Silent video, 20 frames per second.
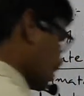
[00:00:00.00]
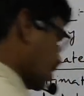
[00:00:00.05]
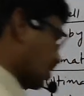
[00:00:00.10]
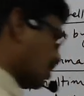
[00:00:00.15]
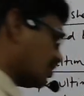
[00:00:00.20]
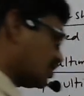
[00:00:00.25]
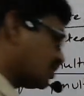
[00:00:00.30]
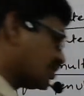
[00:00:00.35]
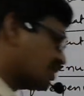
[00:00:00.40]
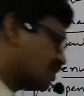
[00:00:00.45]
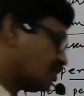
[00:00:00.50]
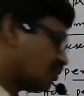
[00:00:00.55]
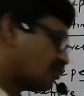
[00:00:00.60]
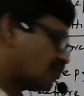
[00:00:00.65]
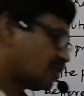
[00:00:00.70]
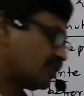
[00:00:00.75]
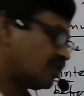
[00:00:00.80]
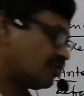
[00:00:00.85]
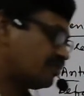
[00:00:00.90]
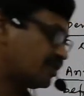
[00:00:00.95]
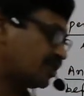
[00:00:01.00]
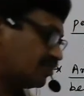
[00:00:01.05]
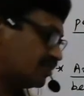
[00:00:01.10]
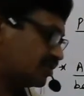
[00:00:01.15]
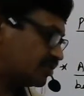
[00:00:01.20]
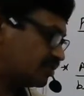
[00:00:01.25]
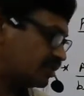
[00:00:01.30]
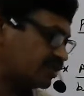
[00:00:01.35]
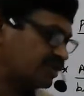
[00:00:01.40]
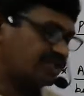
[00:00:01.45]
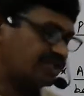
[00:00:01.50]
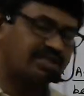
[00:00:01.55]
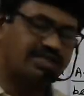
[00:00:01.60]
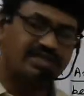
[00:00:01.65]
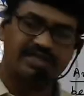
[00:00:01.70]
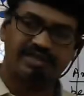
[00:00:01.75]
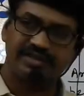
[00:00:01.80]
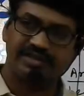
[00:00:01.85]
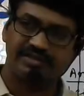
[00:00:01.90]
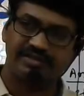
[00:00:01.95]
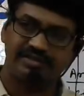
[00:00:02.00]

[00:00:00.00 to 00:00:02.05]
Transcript: Other than outer orbital means what? Inner.